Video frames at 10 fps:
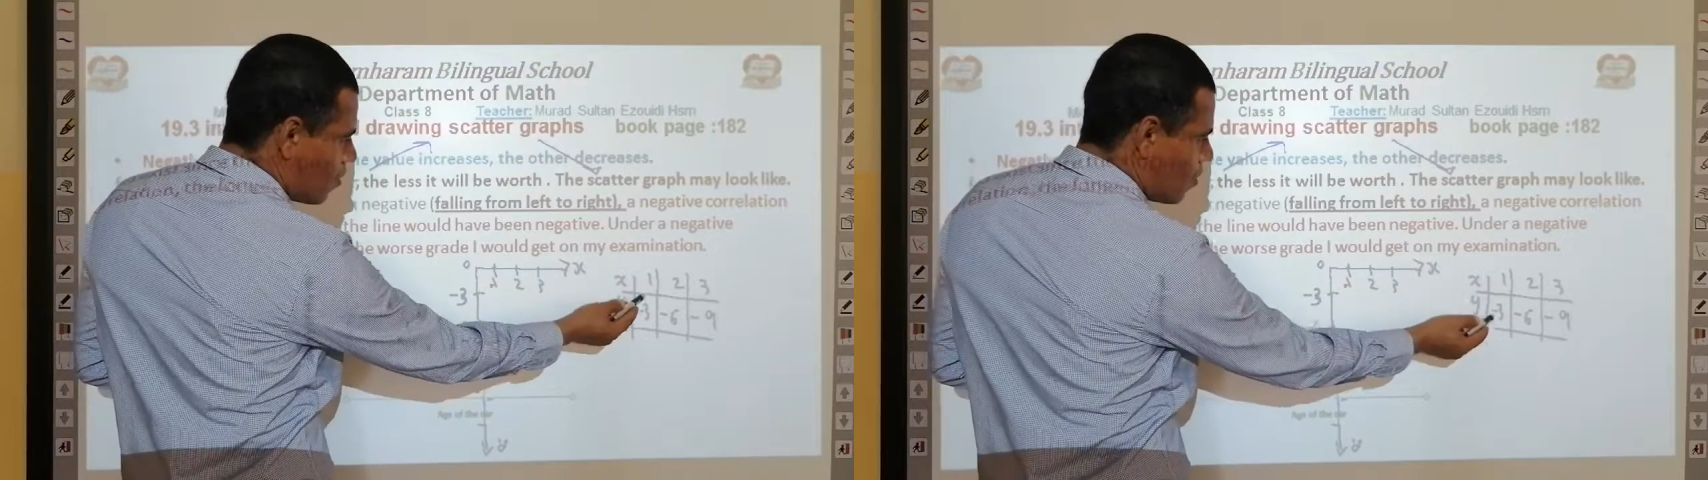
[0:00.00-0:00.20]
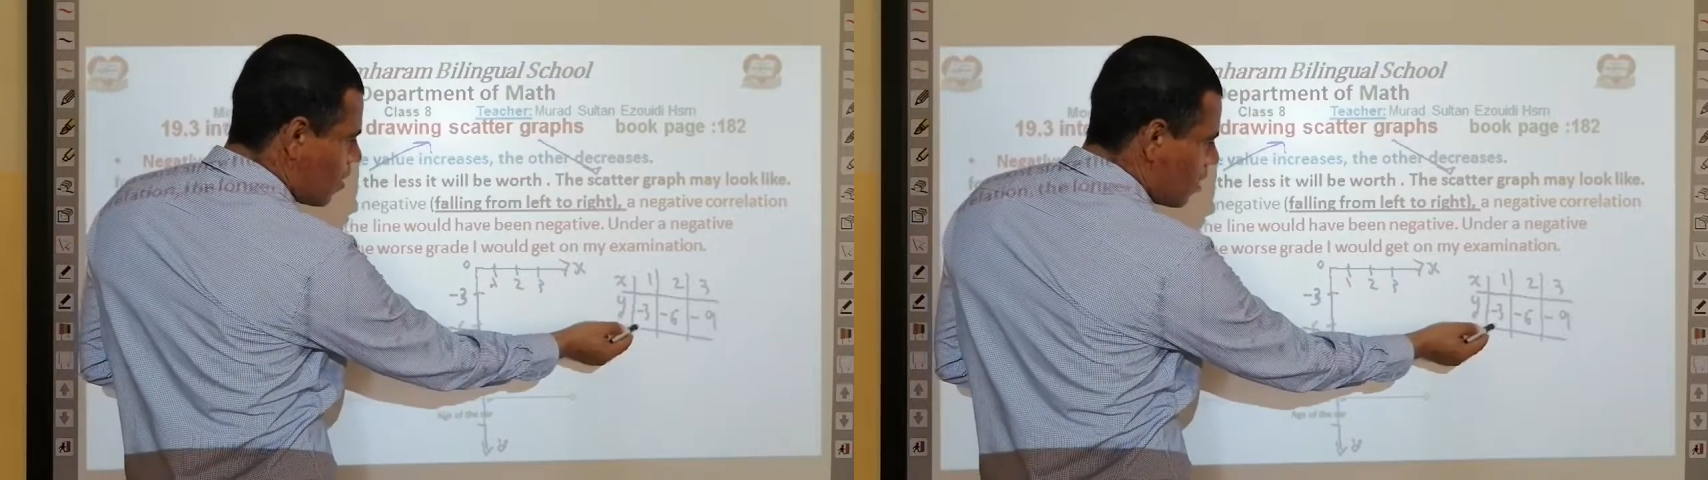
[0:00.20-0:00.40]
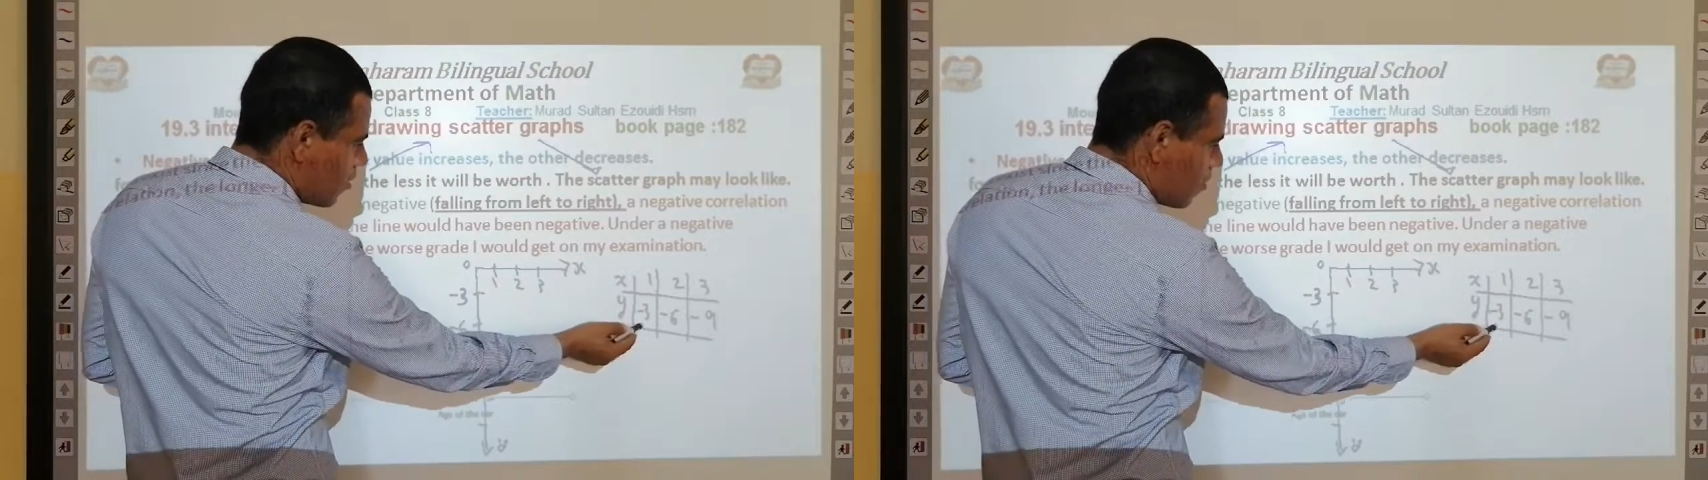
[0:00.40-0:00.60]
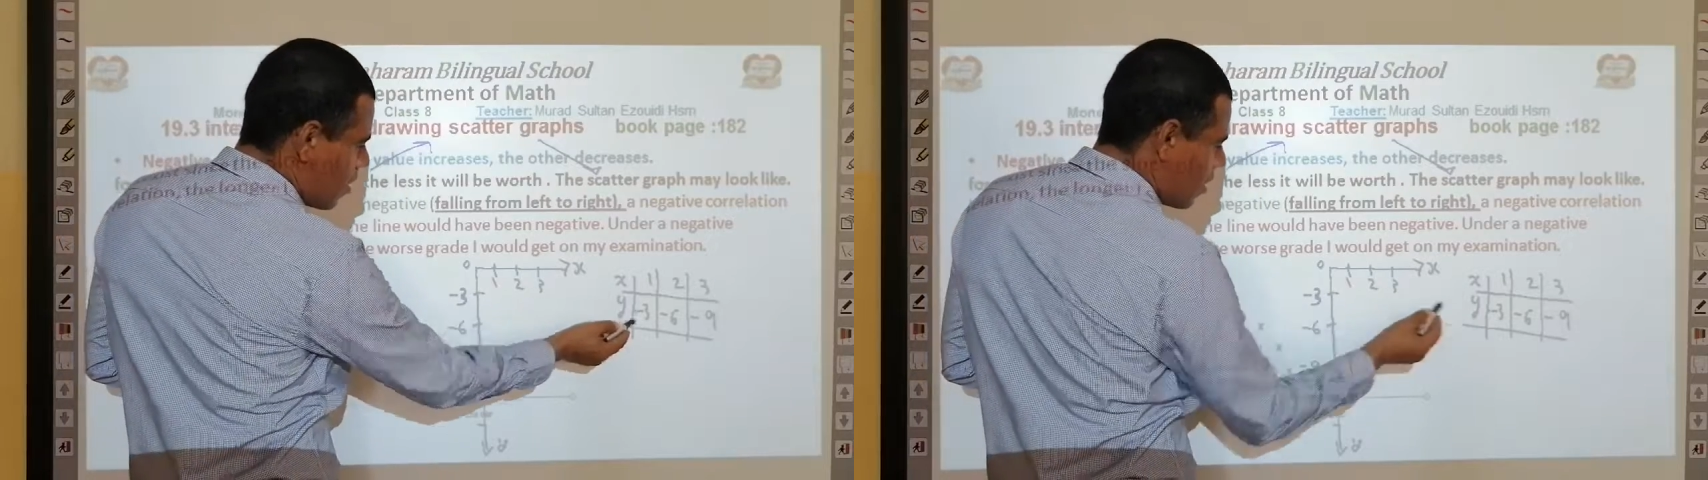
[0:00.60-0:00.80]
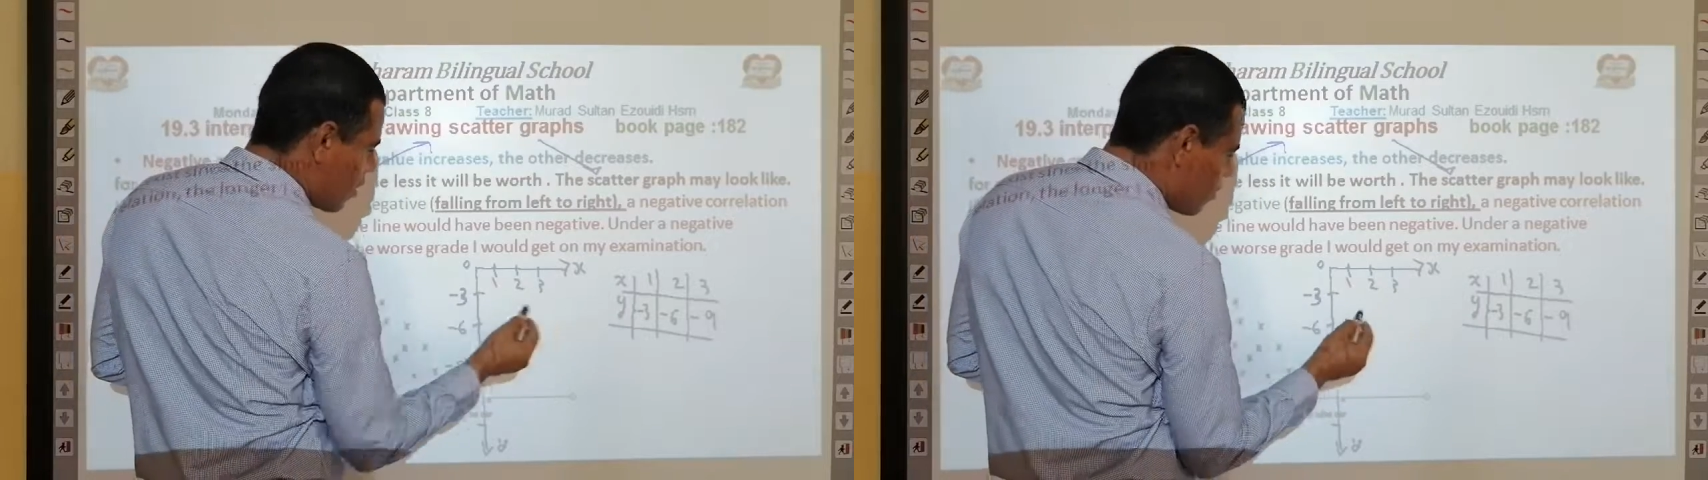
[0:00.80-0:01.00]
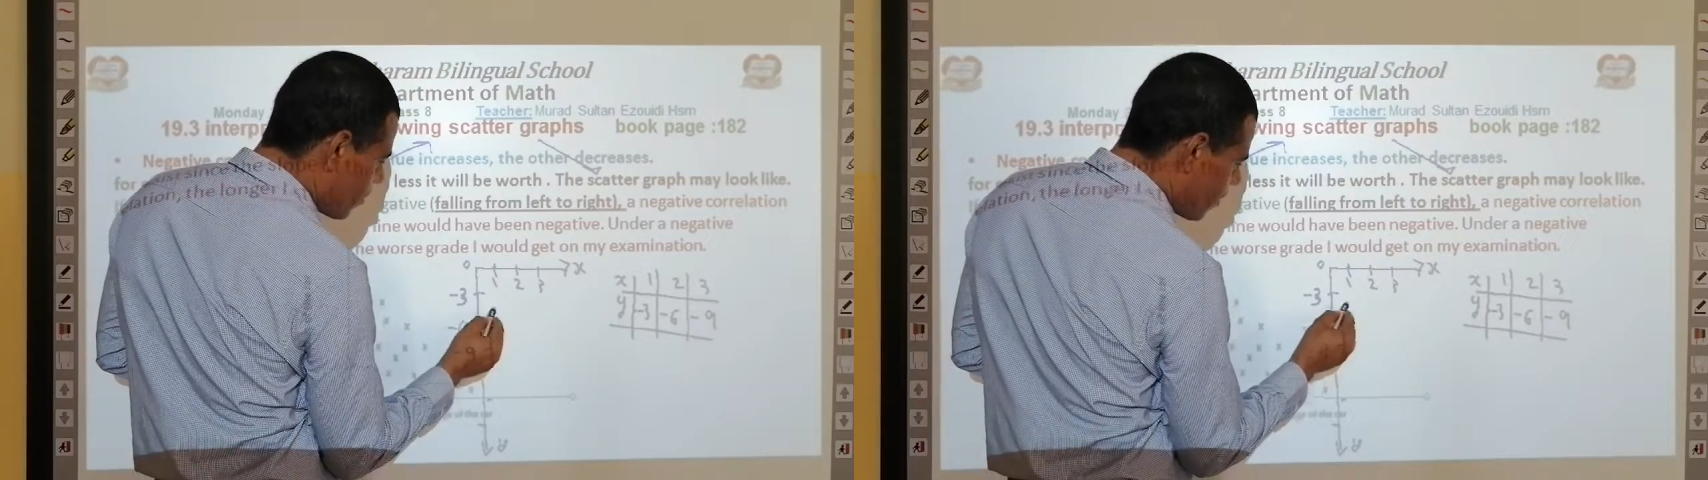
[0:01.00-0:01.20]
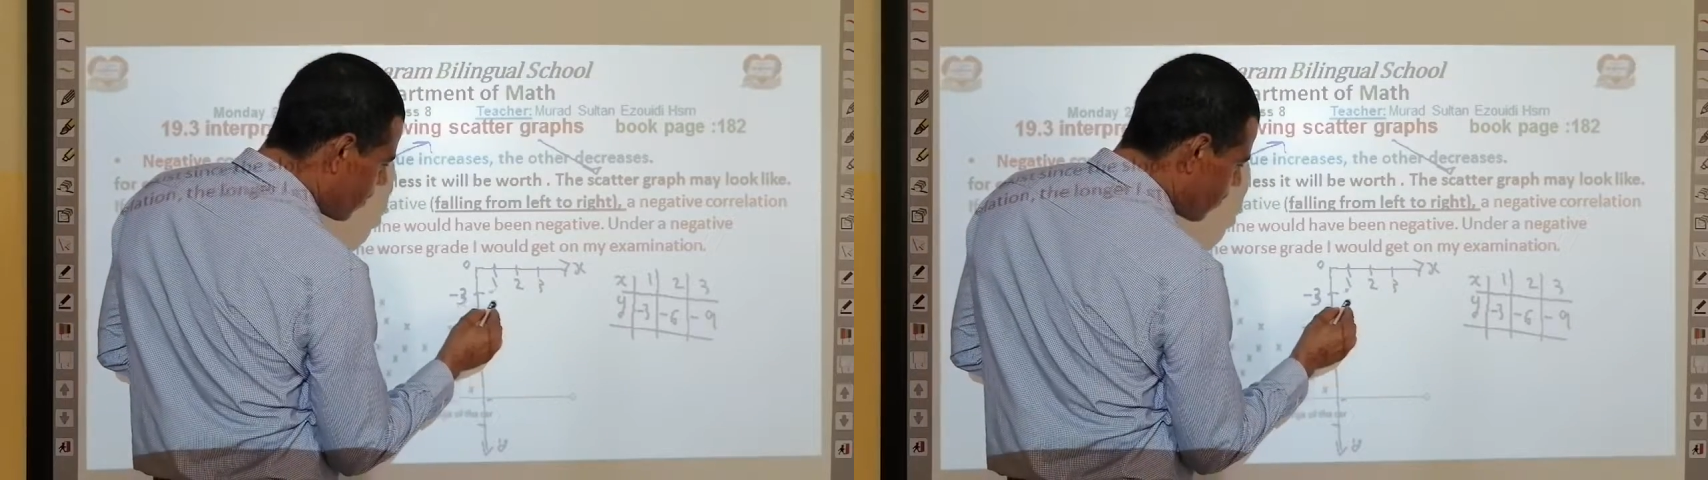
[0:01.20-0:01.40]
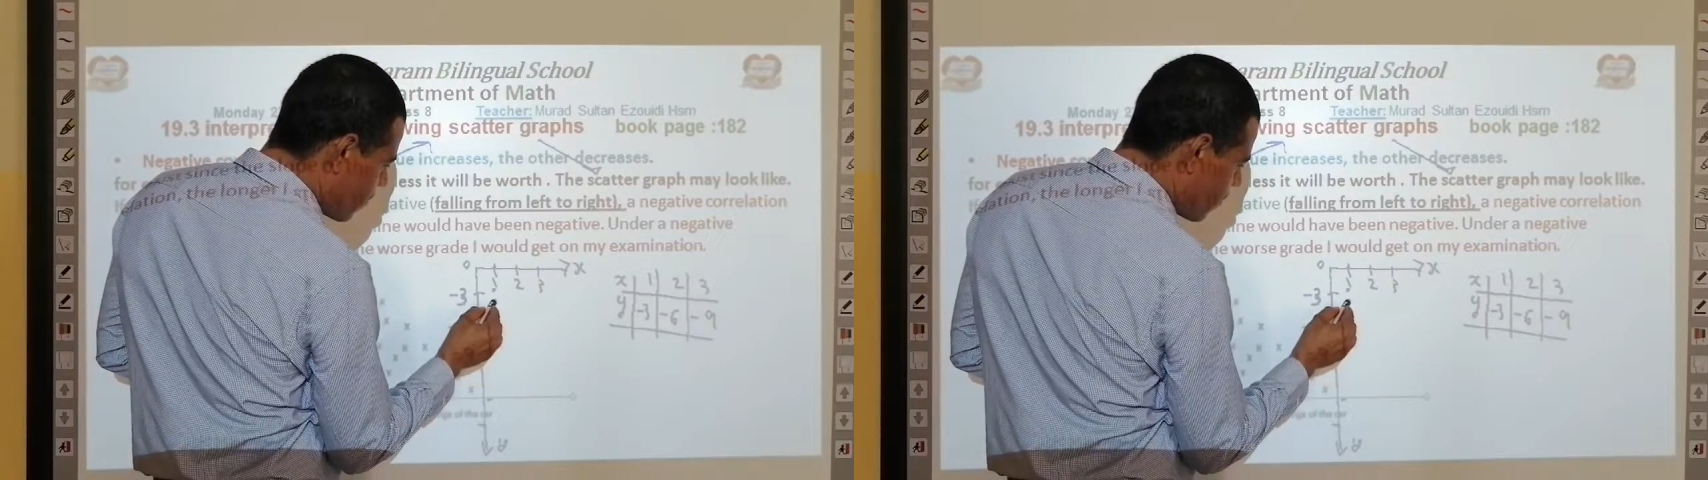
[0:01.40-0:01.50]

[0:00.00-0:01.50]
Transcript: 1, y equal negative